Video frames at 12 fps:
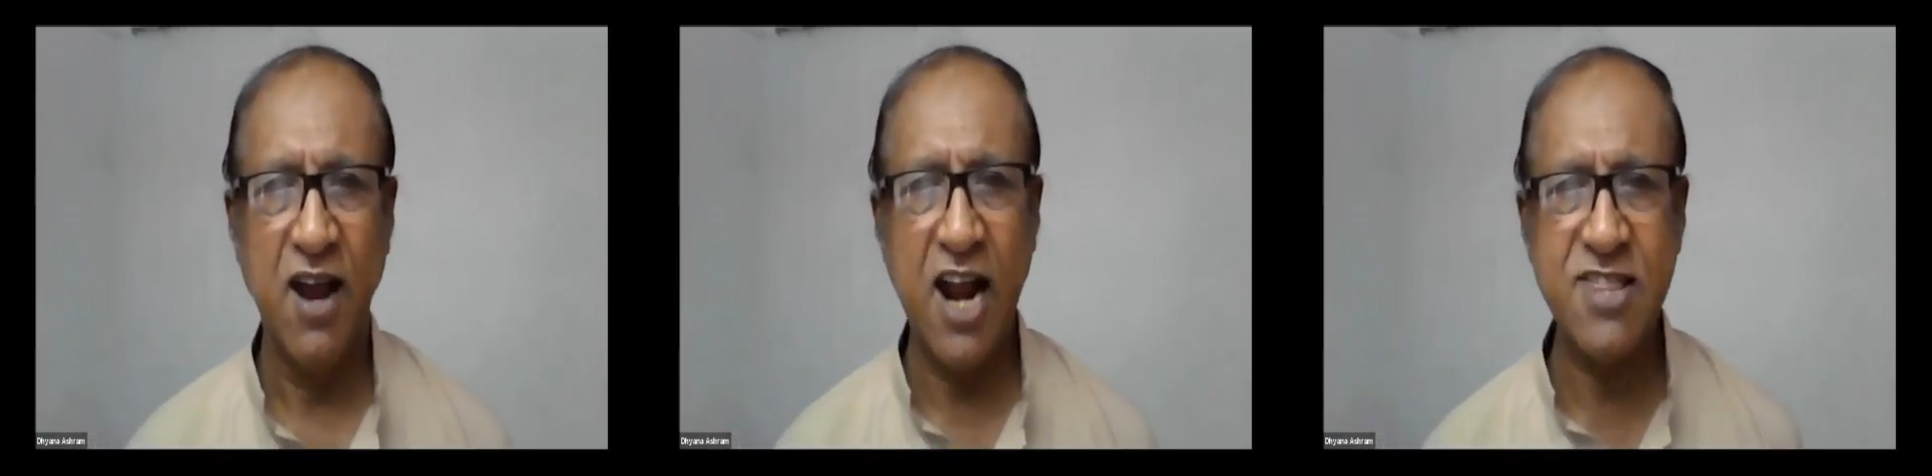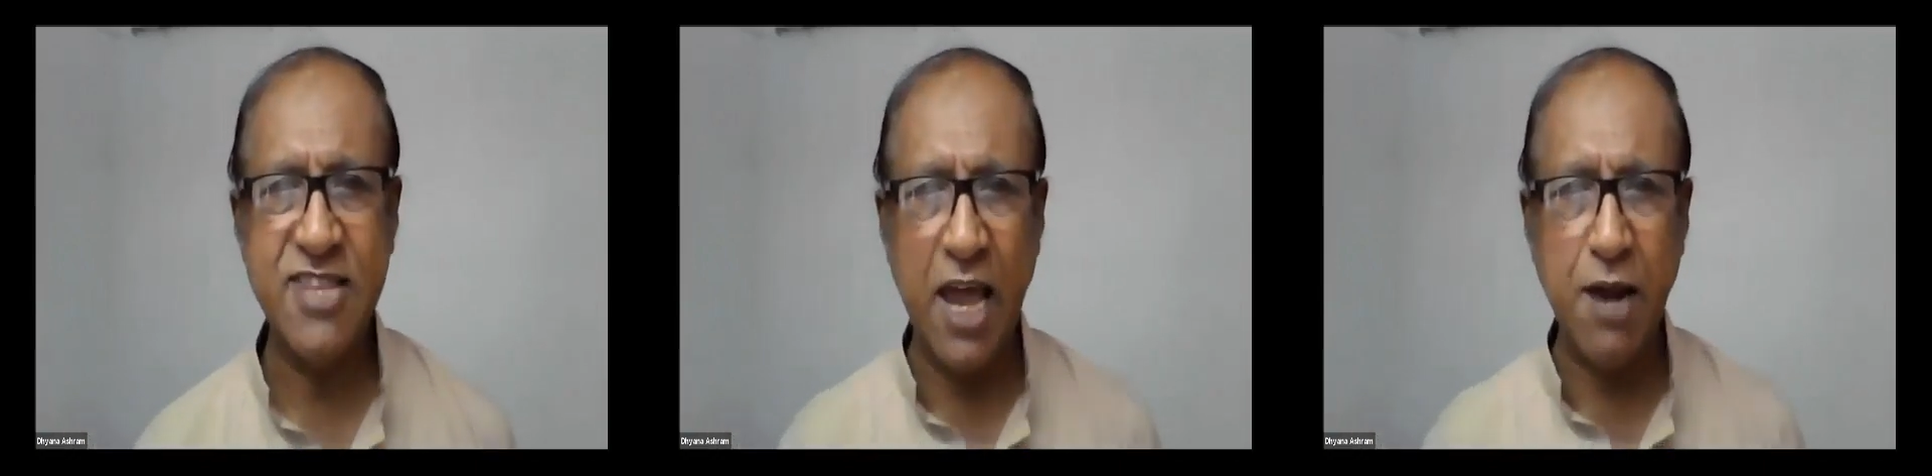
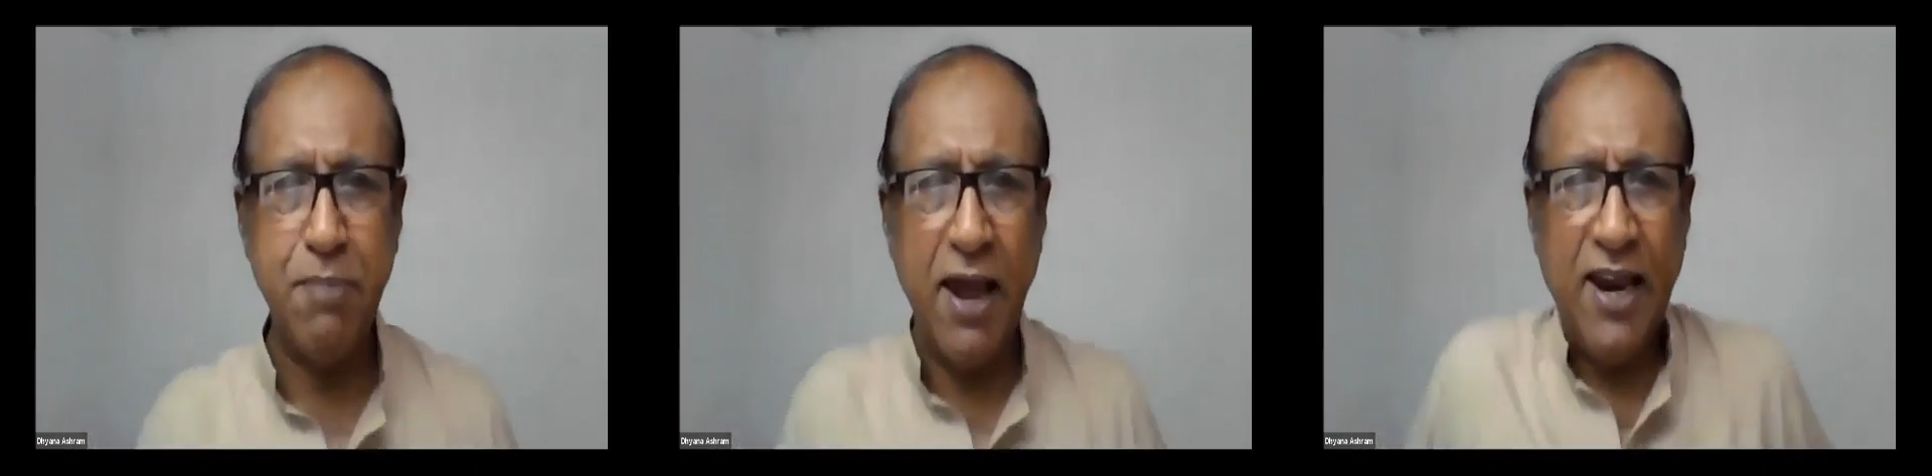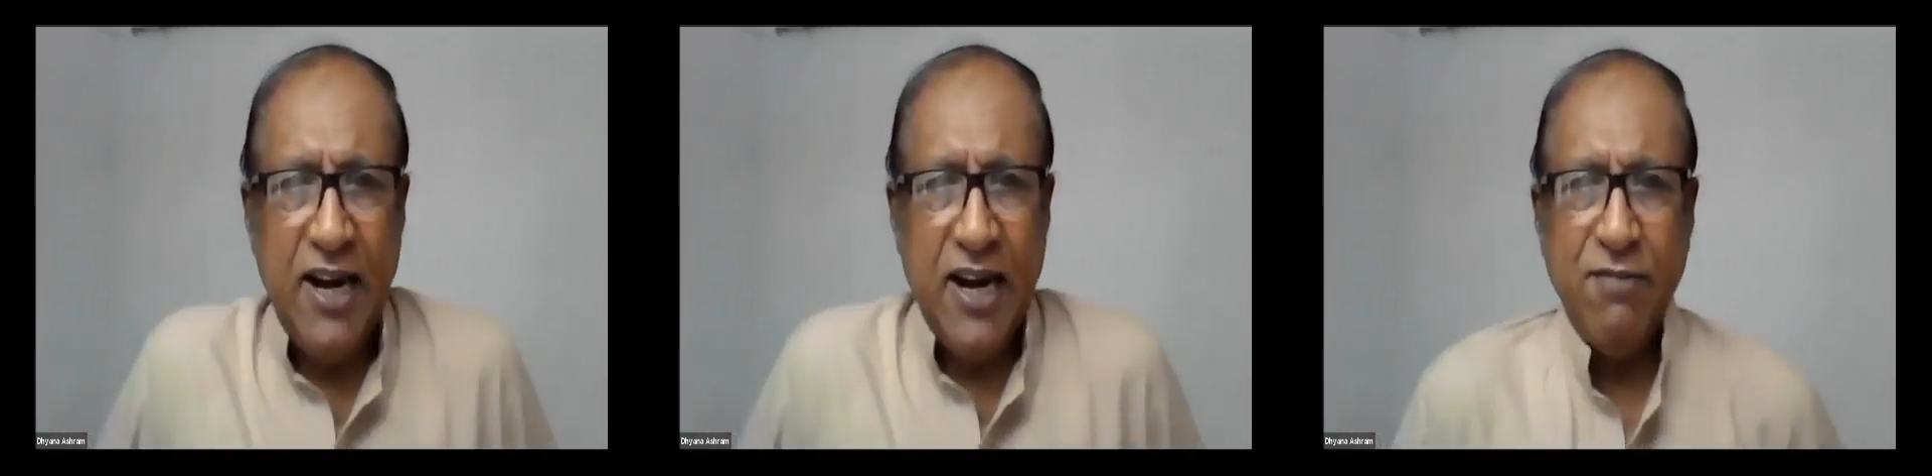and
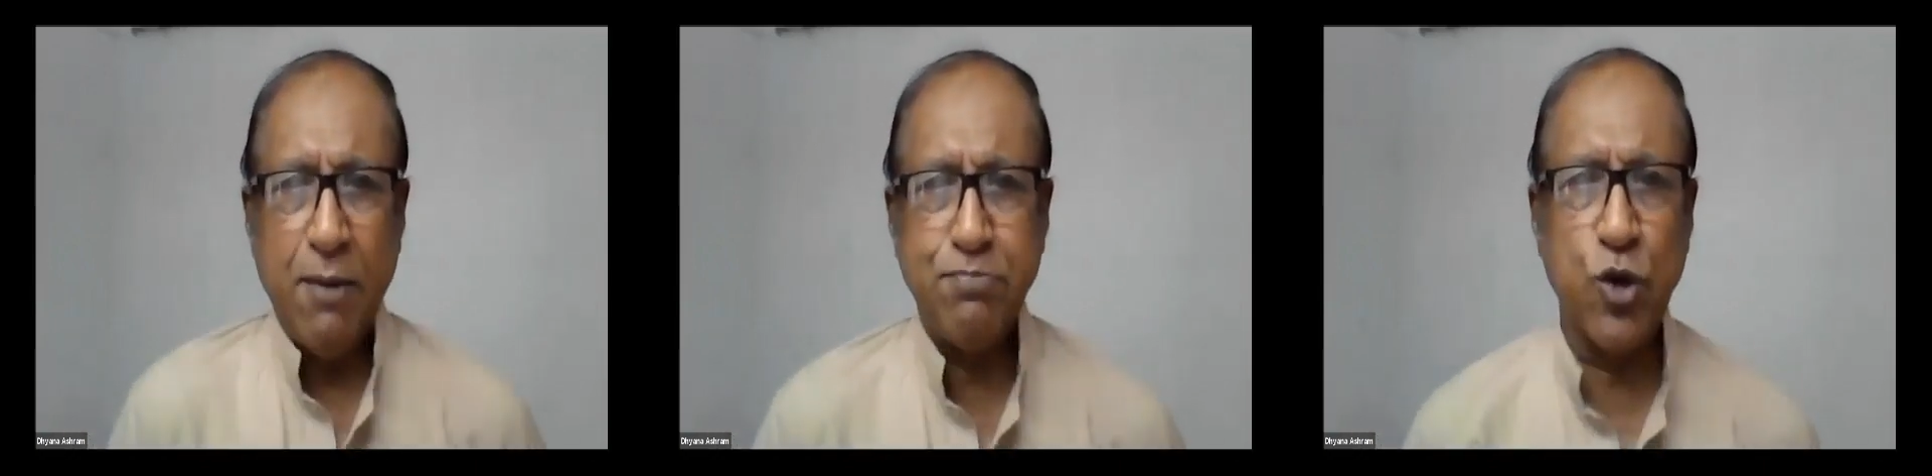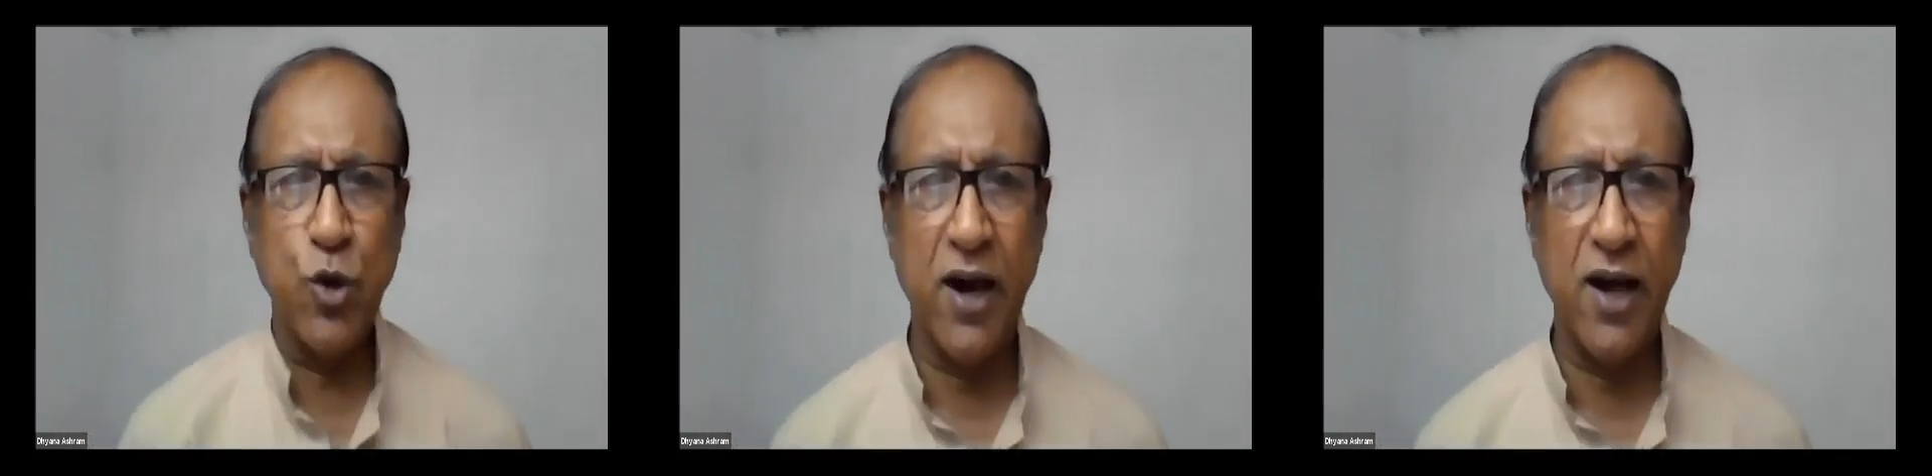thereby live
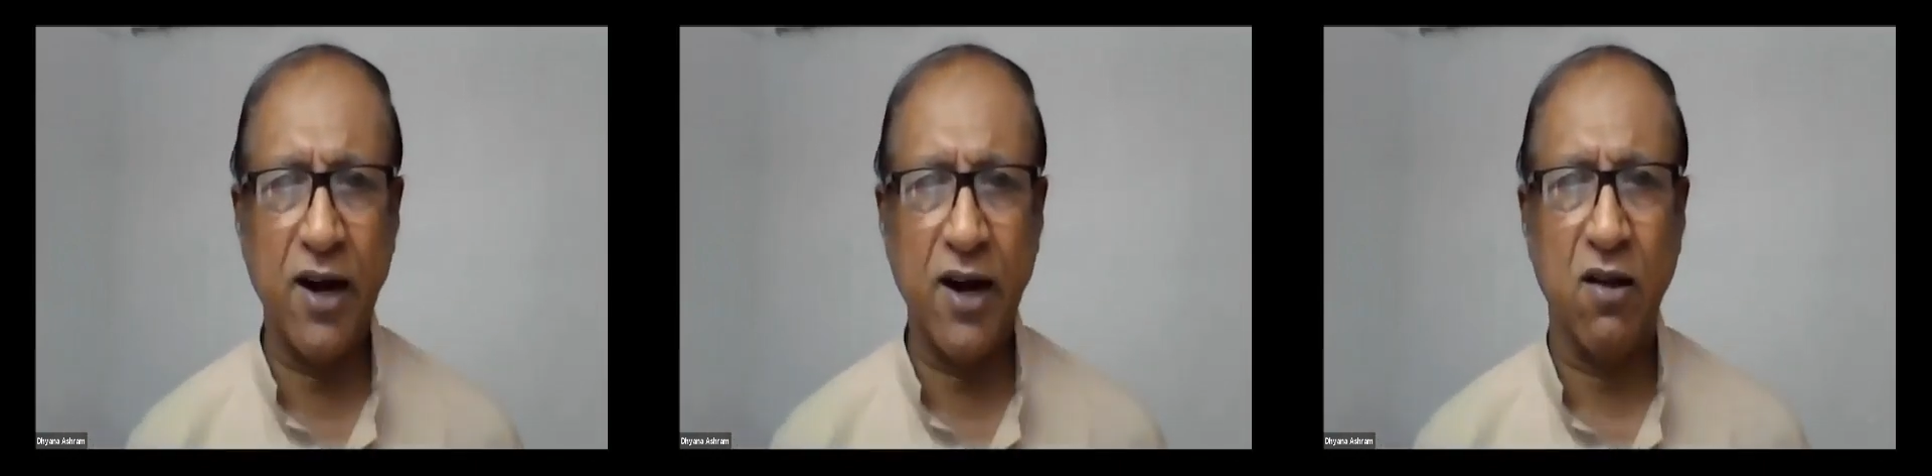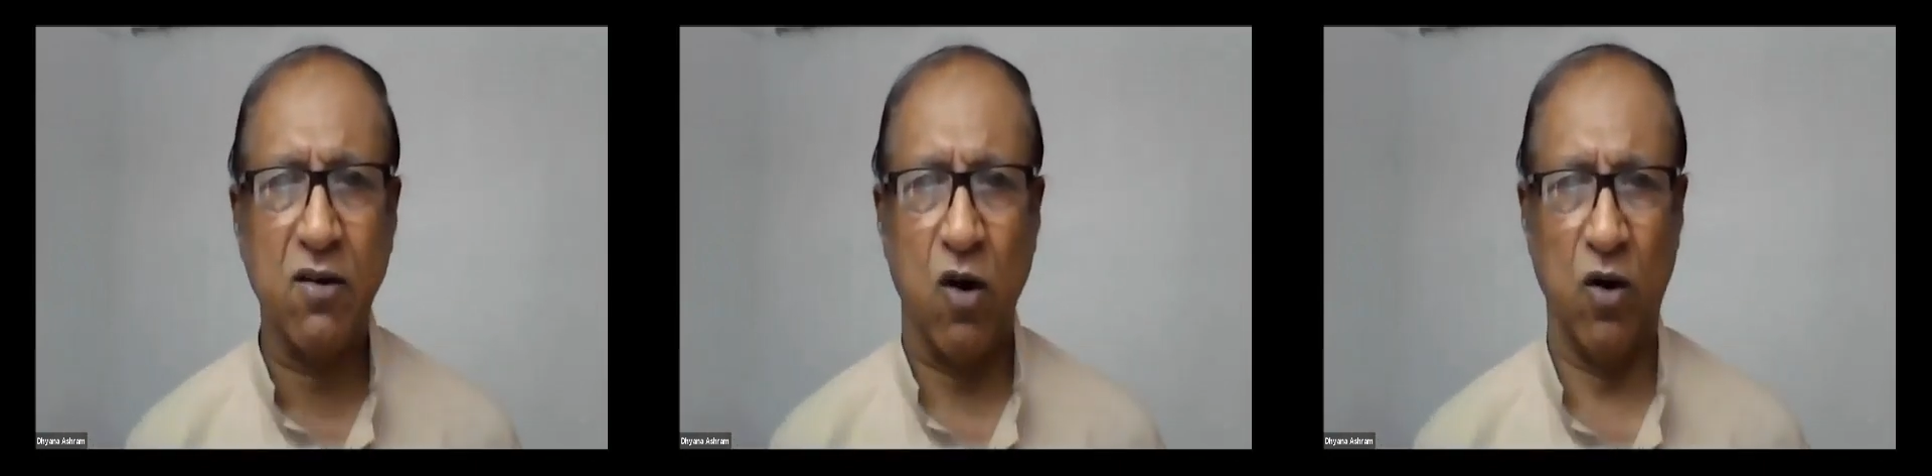up to
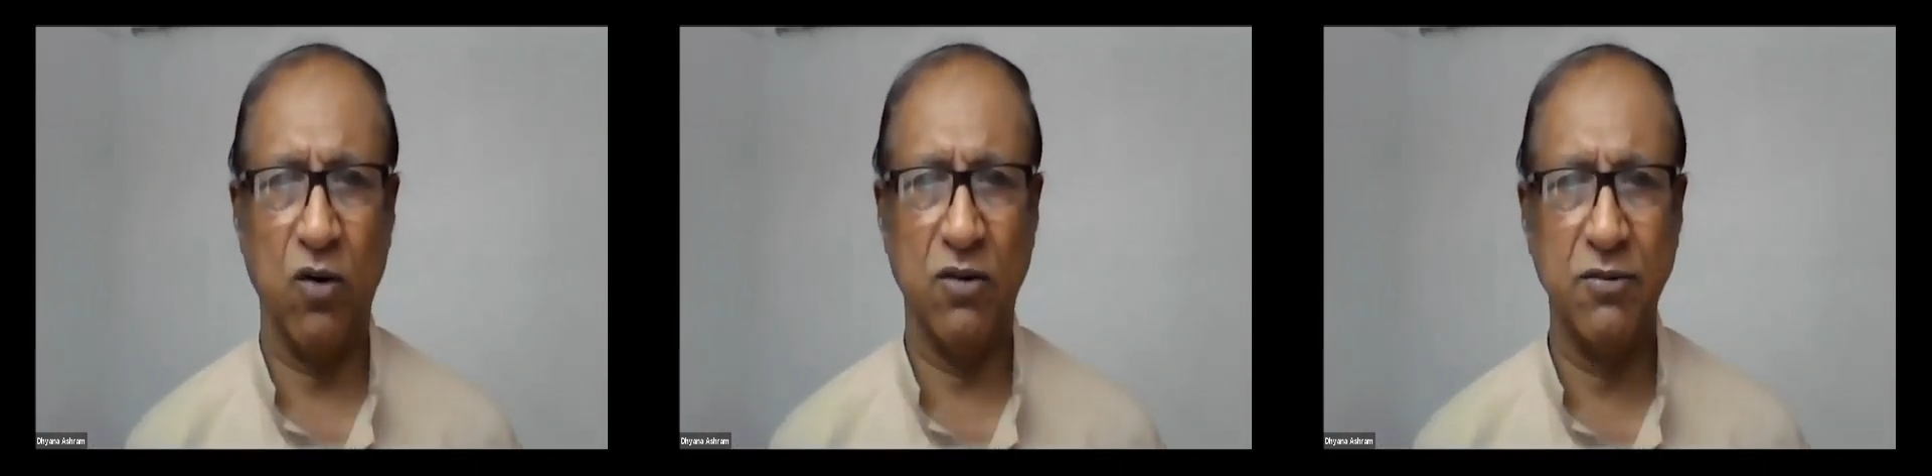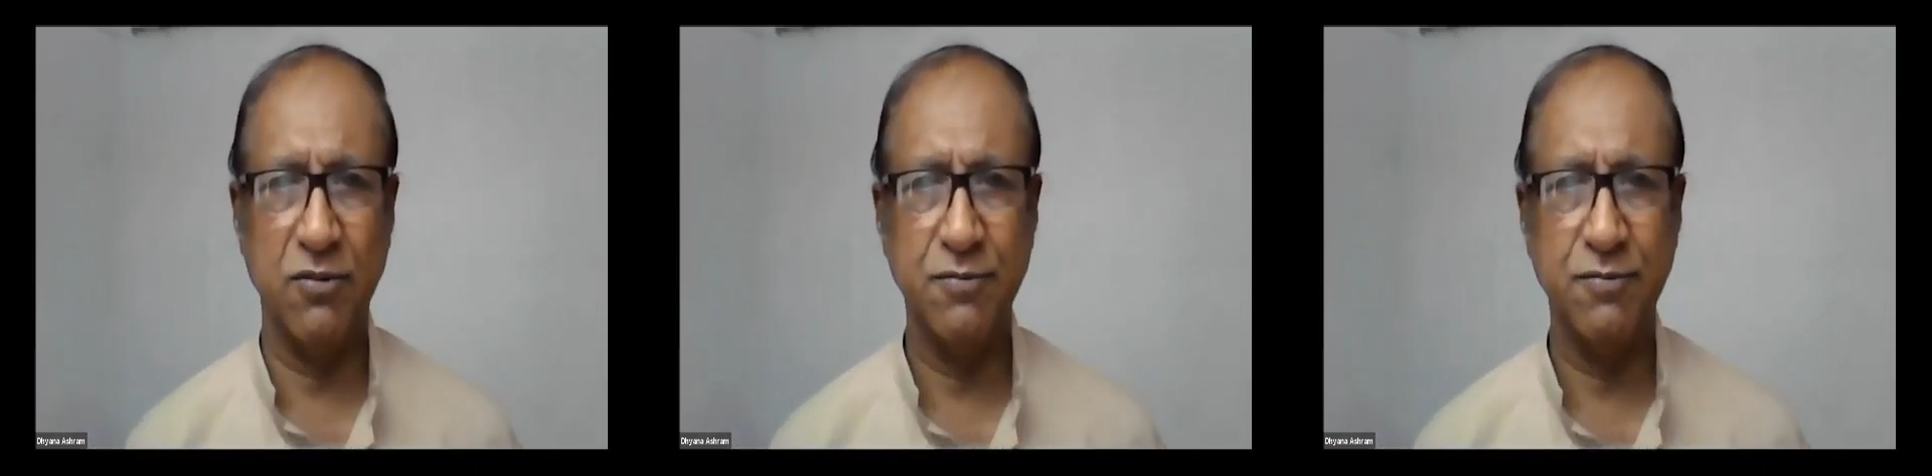your call.